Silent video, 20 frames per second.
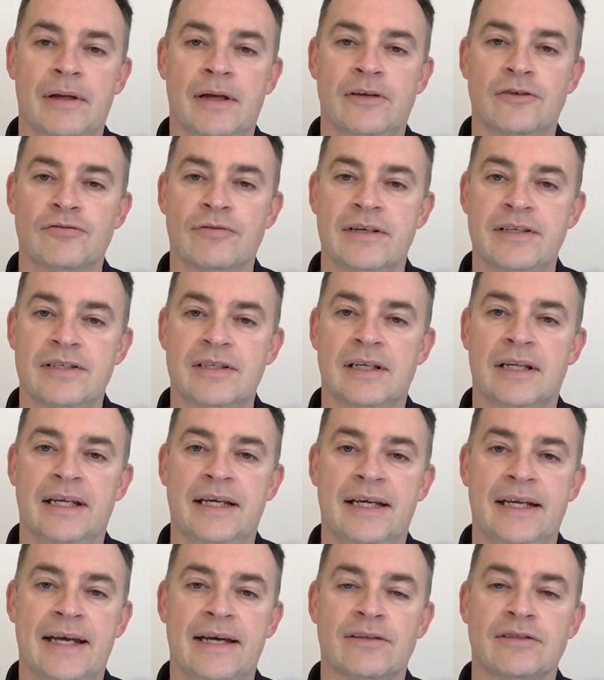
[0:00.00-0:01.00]
has
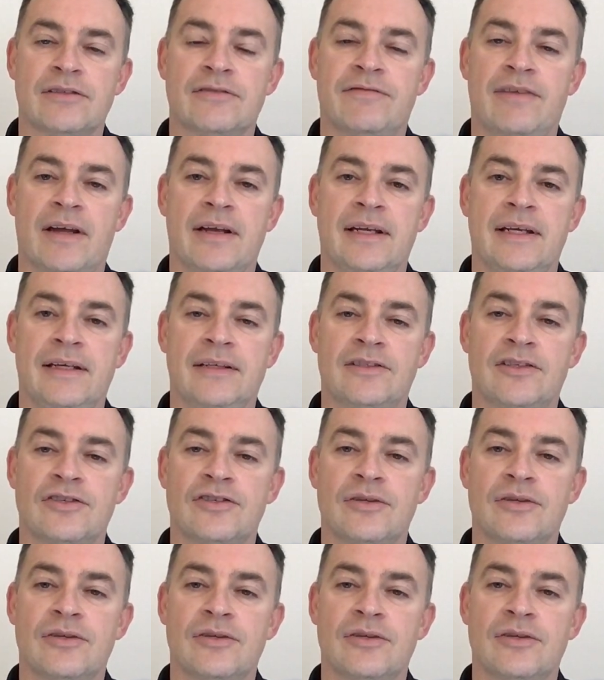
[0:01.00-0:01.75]
recently announced funding to